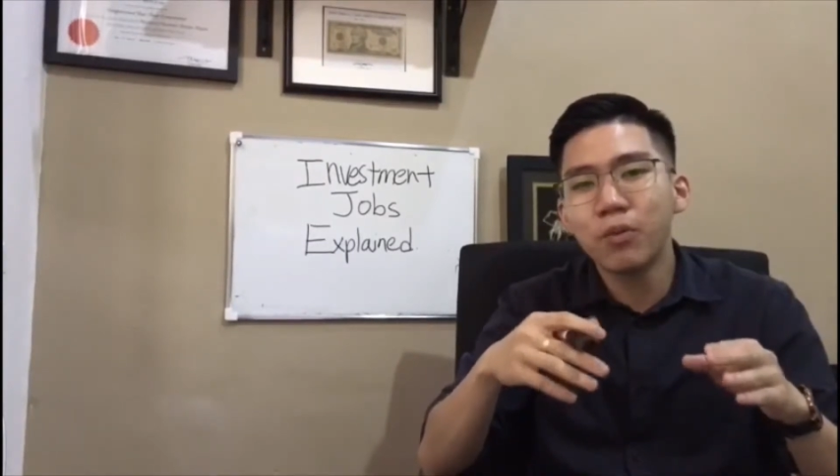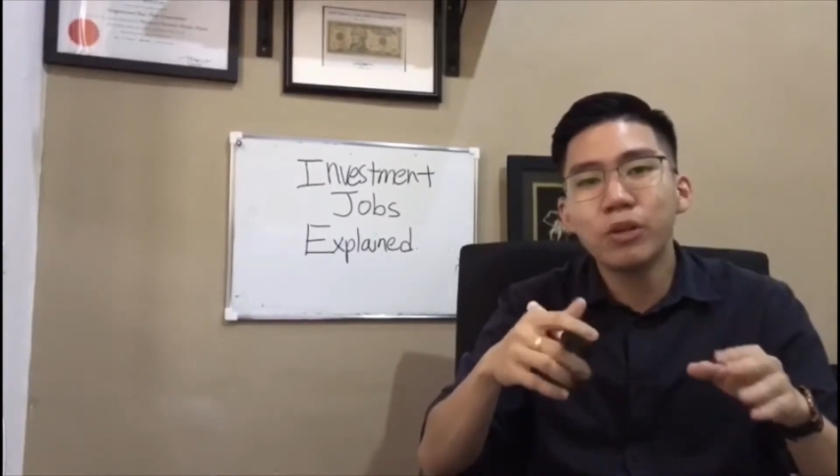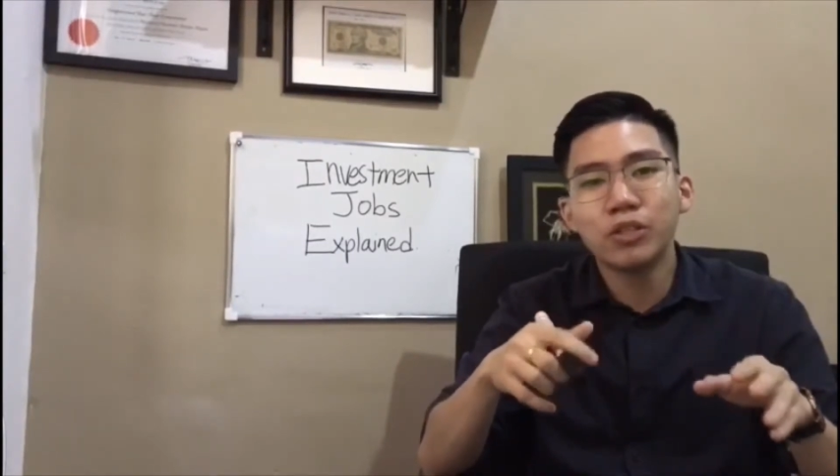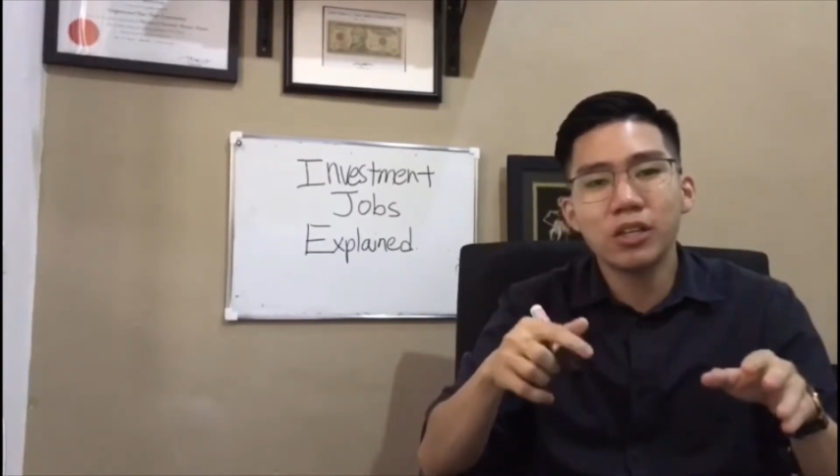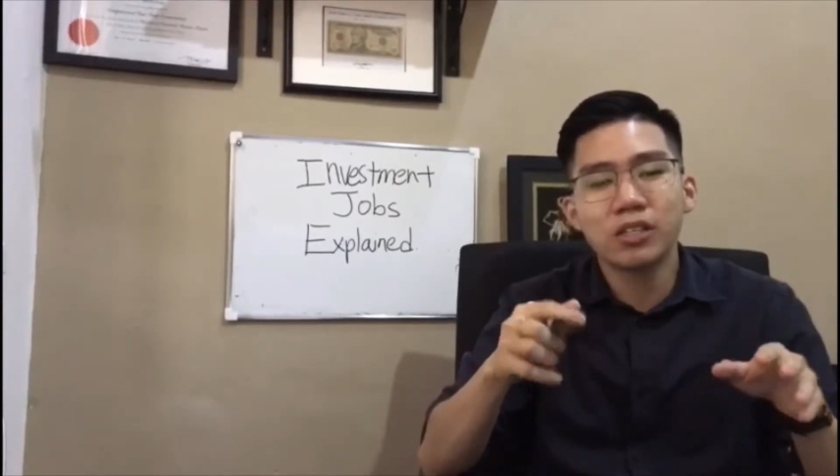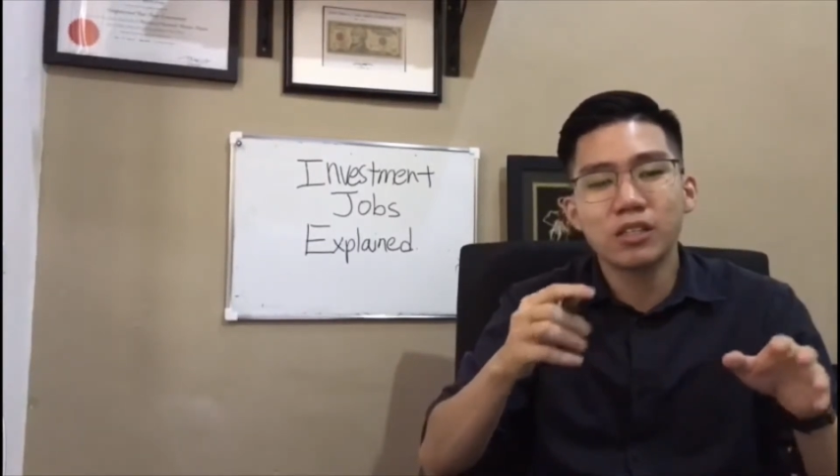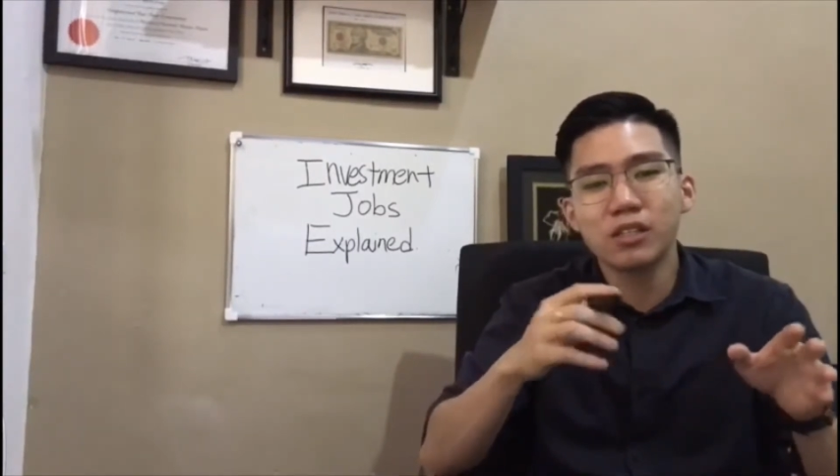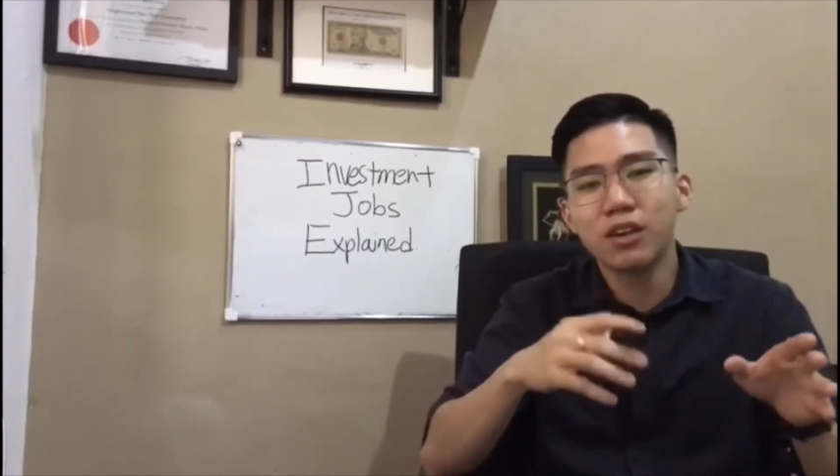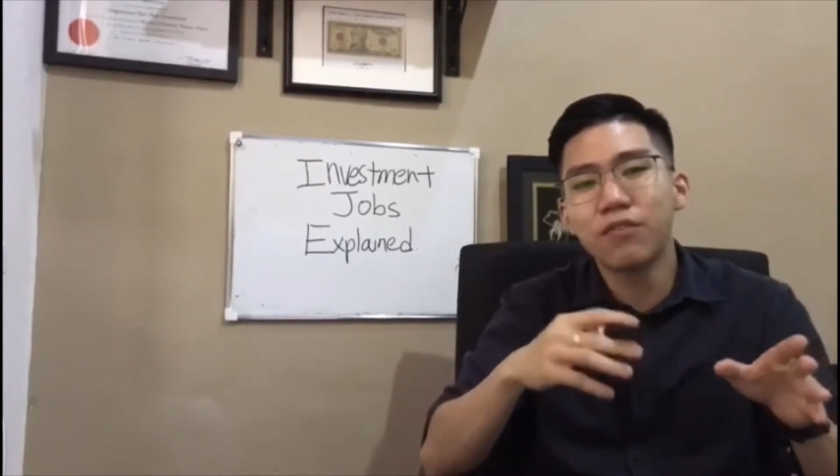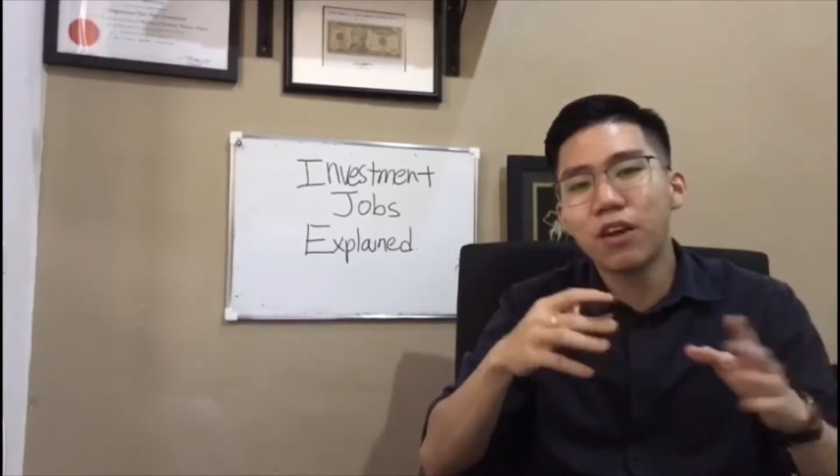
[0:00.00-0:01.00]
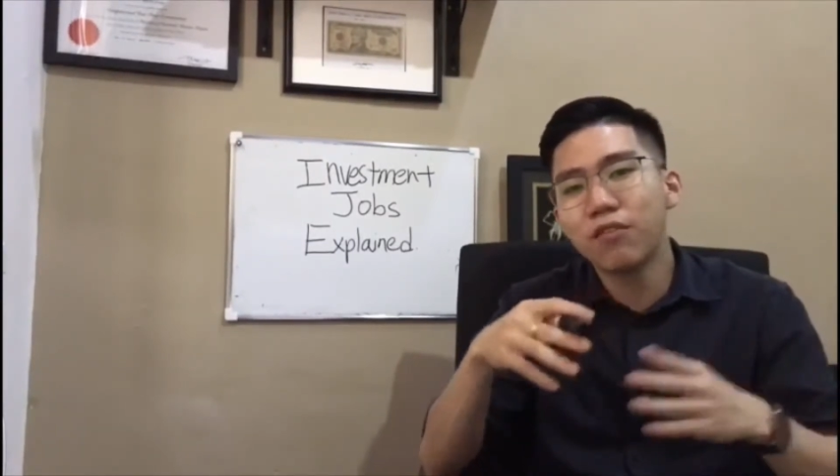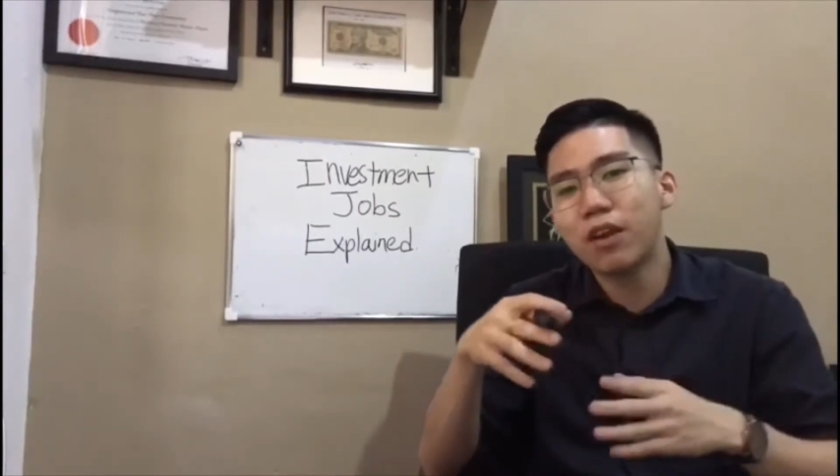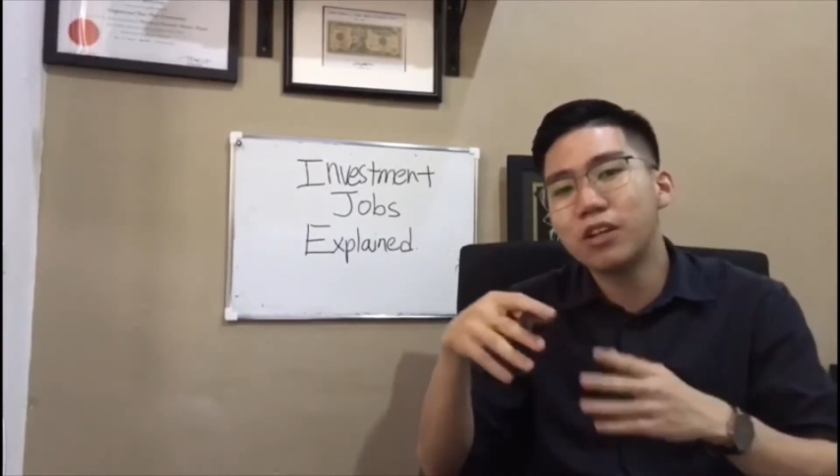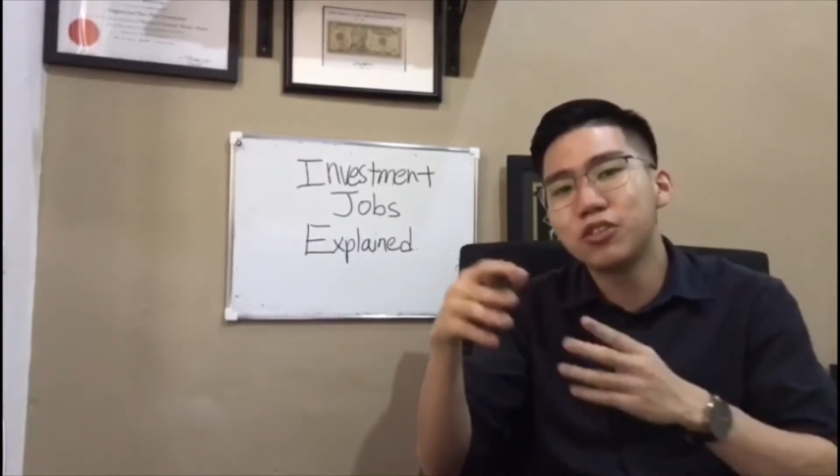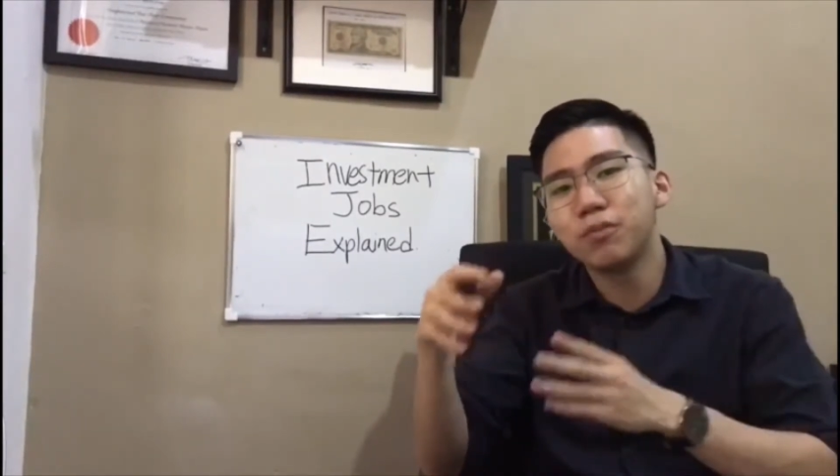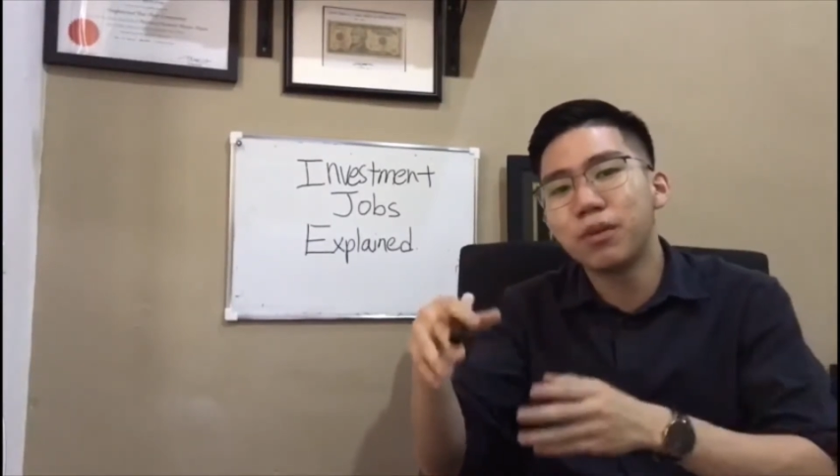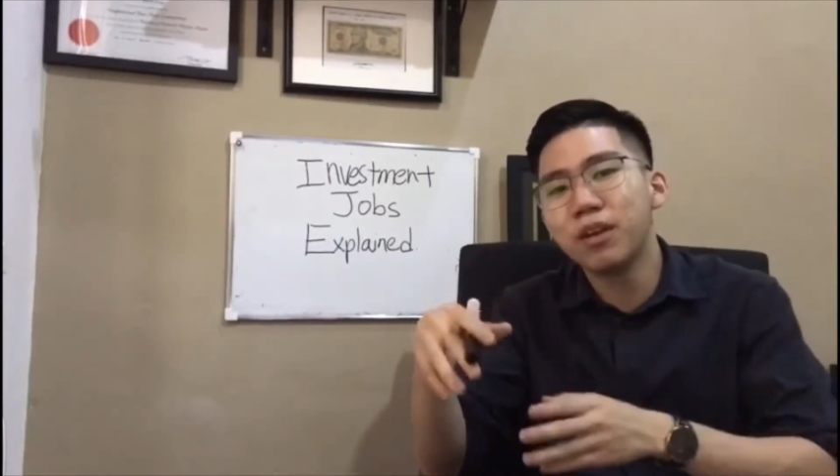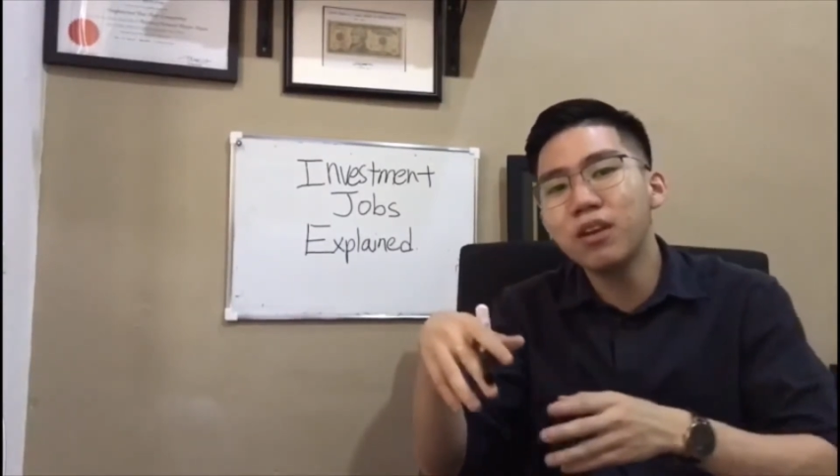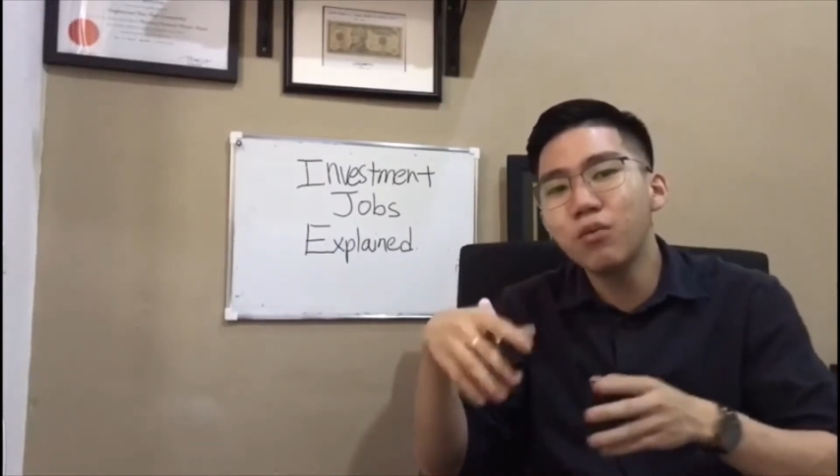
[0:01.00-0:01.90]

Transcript: which is Certified Financial Planner,